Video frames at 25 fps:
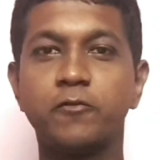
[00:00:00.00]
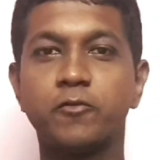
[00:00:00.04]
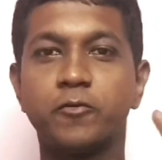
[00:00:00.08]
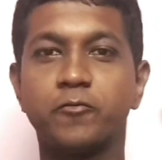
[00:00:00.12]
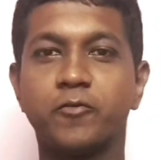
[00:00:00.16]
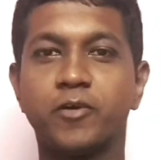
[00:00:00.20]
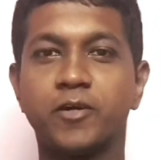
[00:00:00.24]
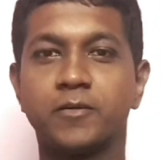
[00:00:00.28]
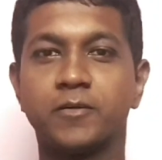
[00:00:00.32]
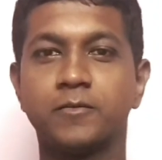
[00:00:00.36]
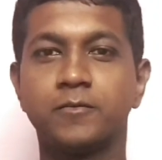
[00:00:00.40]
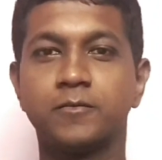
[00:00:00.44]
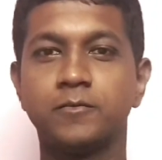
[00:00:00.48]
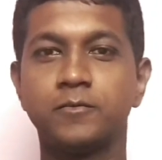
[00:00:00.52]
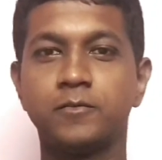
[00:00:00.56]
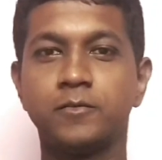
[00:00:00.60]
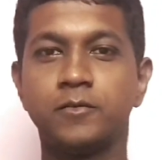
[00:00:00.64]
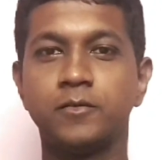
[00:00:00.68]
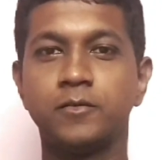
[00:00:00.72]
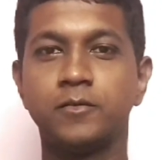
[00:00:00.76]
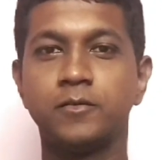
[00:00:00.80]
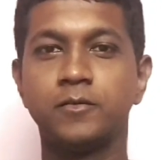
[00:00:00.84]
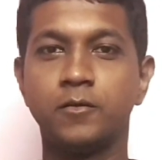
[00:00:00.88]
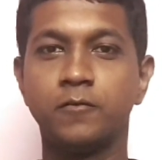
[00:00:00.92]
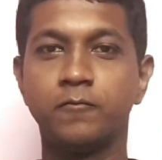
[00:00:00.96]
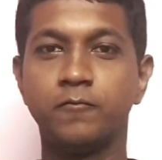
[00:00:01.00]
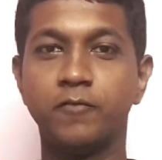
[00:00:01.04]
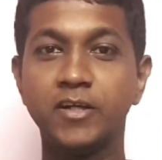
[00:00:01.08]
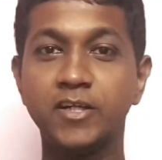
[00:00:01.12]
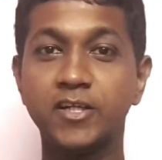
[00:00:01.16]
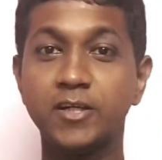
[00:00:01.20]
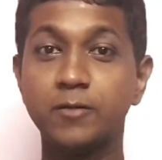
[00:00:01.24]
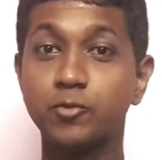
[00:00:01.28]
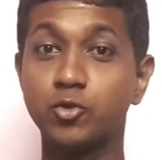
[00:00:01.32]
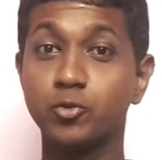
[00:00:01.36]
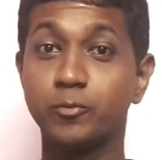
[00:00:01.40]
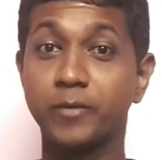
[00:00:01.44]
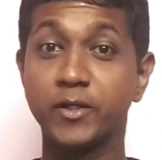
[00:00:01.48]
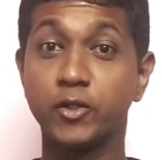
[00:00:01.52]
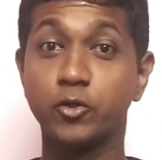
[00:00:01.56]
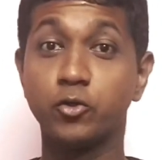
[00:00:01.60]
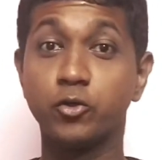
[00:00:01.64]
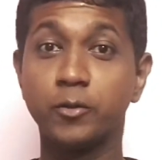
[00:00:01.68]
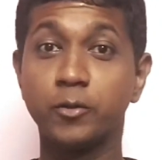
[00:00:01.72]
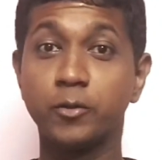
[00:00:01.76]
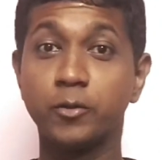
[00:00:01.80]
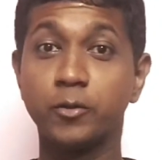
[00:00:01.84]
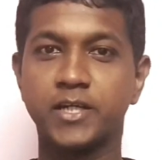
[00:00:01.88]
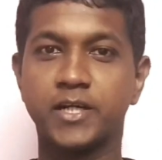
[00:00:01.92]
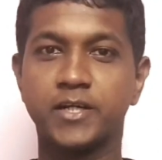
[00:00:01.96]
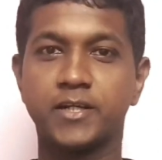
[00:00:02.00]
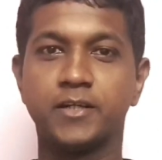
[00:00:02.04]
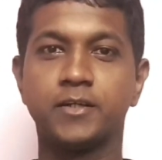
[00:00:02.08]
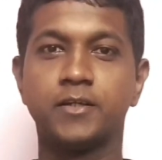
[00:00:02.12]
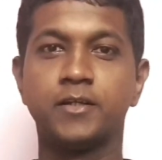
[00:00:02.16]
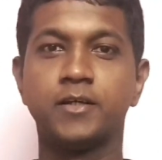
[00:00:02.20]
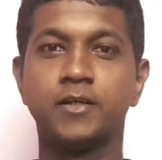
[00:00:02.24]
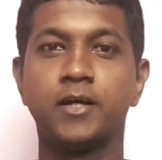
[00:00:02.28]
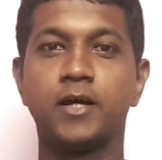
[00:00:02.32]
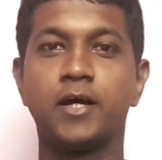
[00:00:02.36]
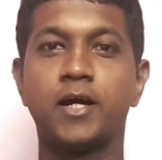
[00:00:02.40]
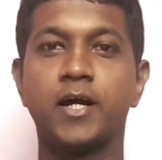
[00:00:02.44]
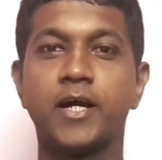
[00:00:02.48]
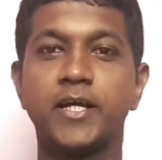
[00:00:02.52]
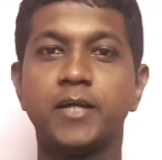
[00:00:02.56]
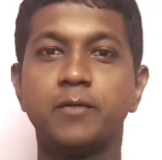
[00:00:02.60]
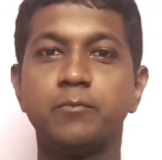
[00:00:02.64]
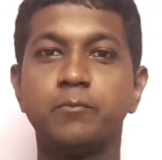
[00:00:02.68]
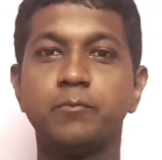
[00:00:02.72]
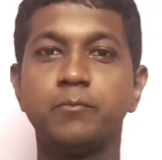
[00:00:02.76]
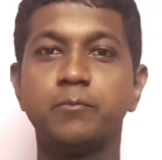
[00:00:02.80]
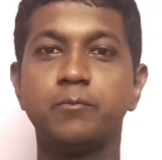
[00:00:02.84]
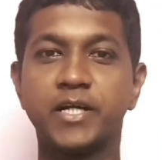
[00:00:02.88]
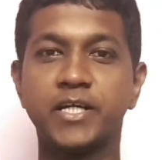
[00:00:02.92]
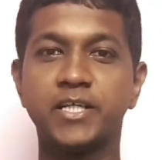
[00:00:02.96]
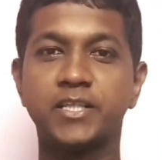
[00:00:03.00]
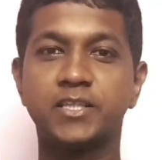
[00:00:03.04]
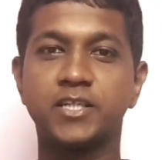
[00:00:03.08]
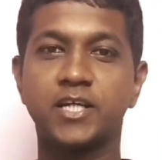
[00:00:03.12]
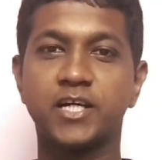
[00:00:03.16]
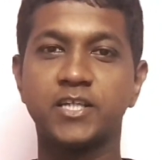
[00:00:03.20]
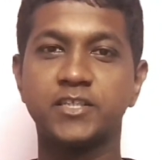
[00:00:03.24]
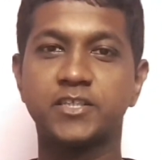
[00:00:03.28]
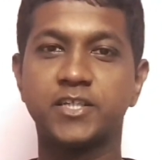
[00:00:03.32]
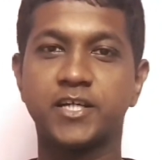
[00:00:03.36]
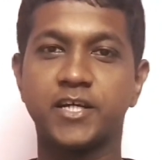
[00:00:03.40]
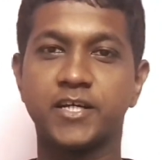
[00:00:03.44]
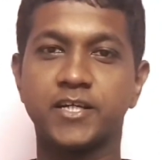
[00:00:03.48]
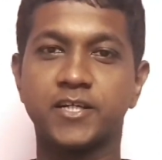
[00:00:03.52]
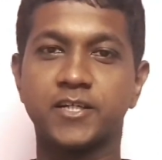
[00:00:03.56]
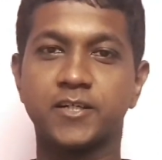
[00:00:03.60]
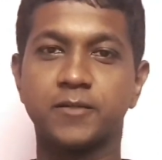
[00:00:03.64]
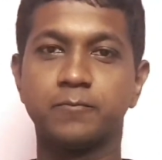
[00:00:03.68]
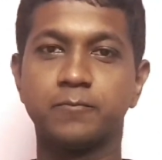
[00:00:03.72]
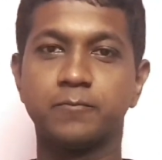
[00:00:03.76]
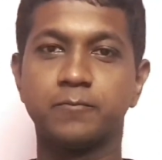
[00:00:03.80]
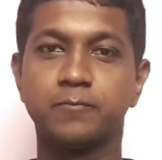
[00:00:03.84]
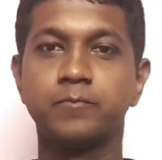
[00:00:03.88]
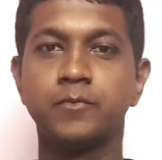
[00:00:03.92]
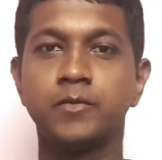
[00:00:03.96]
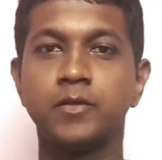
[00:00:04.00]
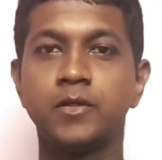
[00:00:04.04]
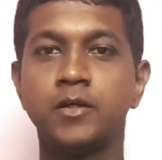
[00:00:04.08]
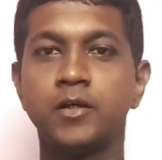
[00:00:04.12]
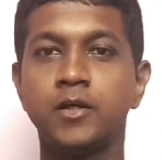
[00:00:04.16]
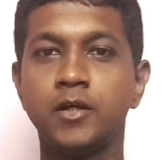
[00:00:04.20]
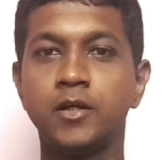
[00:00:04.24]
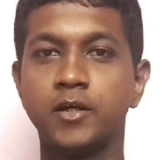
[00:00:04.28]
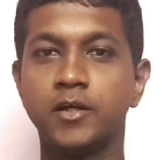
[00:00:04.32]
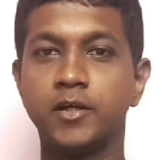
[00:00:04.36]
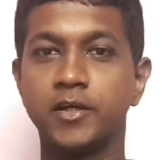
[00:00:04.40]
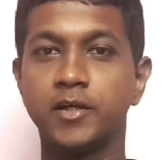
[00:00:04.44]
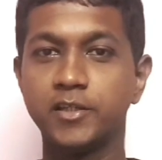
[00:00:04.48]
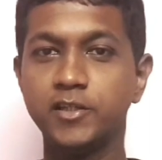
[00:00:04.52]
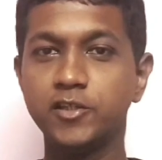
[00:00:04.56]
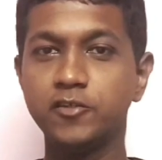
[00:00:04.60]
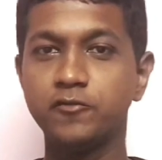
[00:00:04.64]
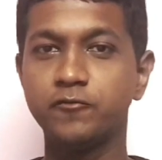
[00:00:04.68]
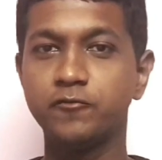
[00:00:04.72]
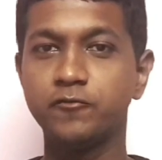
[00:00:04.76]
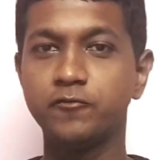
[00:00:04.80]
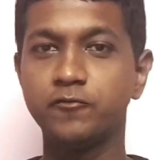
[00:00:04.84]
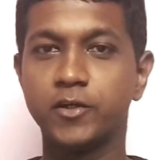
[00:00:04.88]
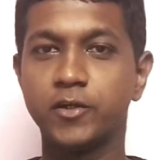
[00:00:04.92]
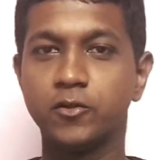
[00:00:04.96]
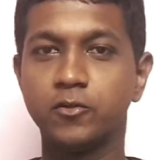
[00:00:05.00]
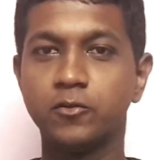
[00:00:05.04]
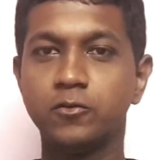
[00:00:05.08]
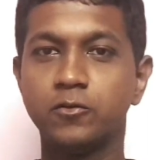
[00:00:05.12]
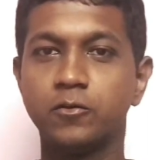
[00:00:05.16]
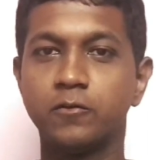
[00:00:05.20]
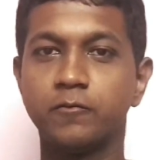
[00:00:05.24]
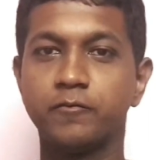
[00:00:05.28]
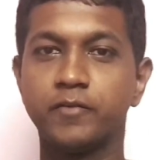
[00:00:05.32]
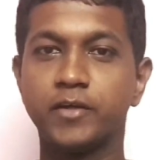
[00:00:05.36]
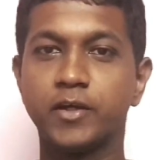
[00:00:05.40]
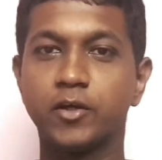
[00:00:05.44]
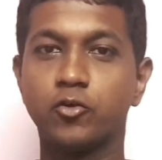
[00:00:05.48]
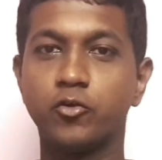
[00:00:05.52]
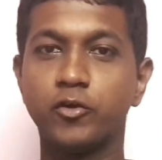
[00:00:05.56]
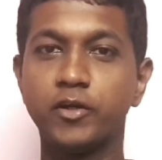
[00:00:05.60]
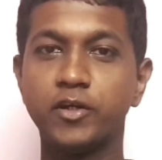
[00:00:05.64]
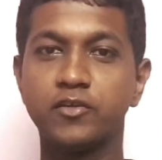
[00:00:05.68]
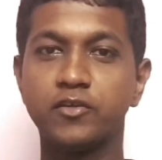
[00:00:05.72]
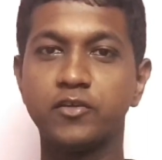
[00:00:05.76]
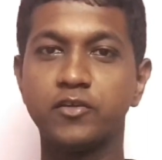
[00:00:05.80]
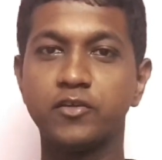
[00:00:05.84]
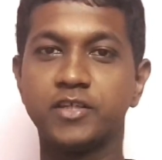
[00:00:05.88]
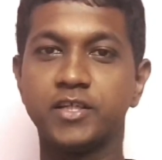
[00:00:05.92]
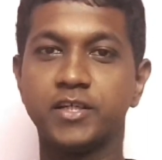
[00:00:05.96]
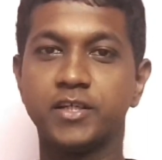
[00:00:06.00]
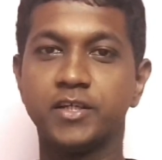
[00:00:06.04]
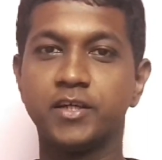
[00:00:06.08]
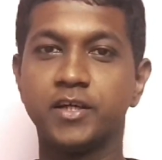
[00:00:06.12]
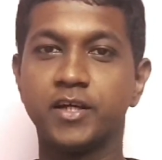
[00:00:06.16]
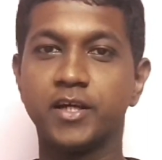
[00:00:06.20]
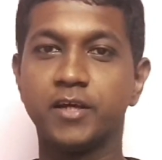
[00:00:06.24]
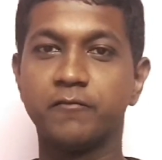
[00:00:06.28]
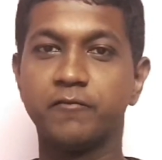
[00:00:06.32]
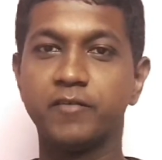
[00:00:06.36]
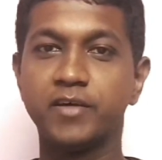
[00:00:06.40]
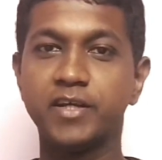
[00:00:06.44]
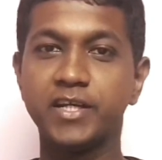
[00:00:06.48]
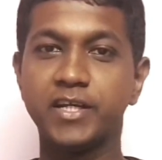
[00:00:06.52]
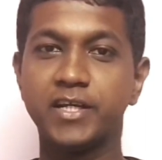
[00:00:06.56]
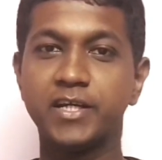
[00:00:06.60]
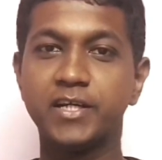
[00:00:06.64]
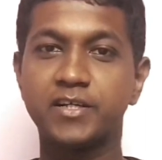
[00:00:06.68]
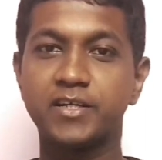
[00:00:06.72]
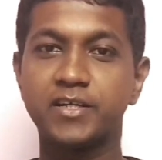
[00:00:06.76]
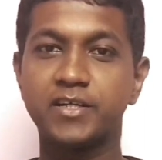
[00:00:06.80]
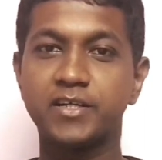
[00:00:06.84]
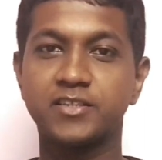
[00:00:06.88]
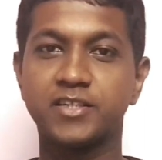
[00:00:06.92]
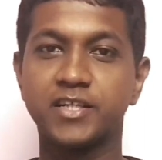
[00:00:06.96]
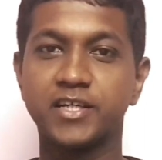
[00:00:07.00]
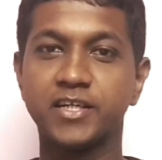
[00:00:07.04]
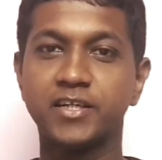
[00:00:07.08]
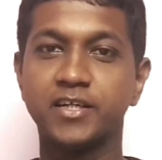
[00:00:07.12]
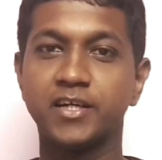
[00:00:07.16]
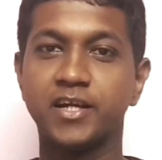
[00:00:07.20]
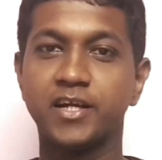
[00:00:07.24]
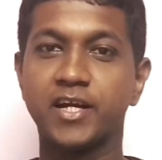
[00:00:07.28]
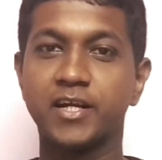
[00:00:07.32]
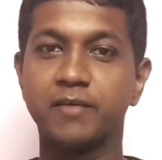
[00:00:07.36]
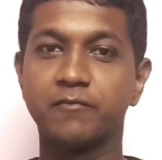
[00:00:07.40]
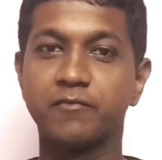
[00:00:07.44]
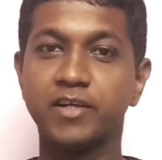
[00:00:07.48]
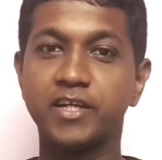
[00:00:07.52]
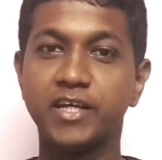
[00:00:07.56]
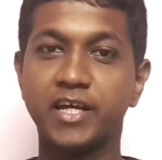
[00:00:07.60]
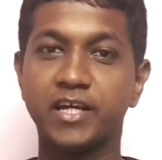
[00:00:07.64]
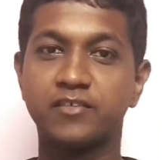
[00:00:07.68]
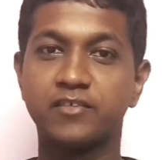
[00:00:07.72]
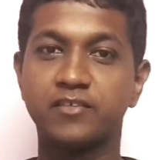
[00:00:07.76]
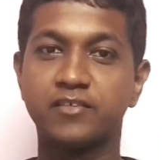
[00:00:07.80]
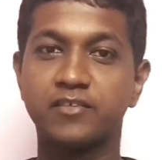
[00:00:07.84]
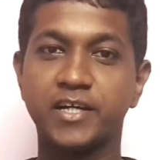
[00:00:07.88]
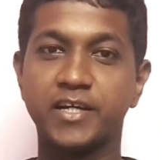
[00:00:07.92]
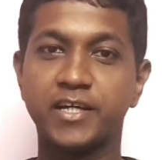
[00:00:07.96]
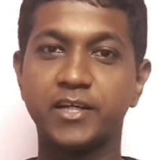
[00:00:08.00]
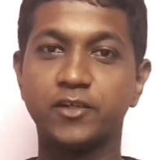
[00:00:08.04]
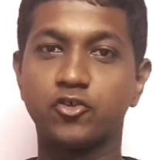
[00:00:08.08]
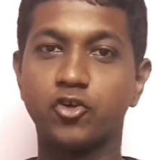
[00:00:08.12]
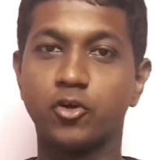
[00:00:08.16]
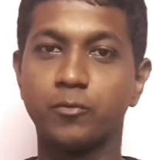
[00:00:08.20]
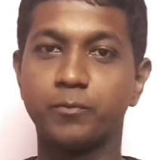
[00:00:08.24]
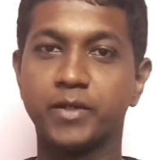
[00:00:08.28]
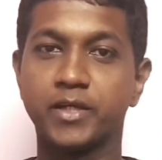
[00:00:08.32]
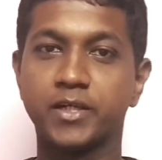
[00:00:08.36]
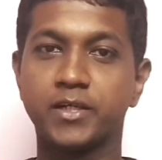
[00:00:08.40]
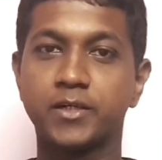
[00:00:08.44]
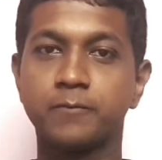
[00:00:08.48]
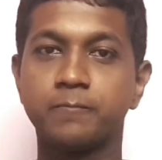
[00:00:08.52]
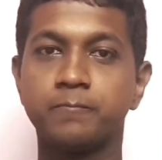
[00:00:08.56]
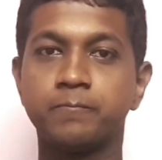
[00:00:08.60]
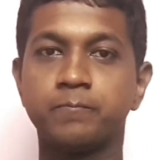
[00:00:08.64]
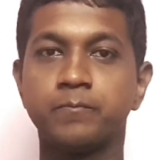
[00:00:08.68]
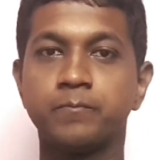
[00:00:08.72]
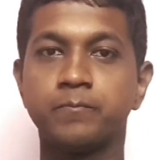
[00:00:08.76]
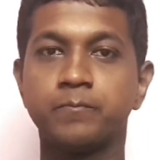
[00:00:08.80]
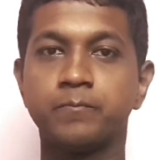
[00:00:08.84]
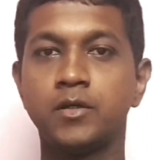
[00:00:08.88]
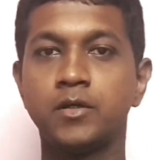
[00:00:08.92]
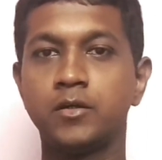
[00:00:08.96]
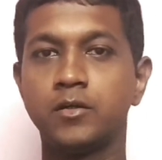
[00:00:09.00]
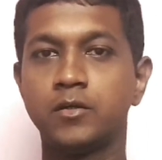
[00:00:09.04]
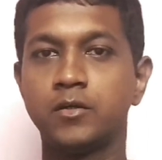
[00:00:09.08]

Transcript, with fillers: Hello everyone. Welcome to my YouTube channel. I am Praneeth Raj Kanakam. In this video, we are going to see a very interesting and a very exciting topic.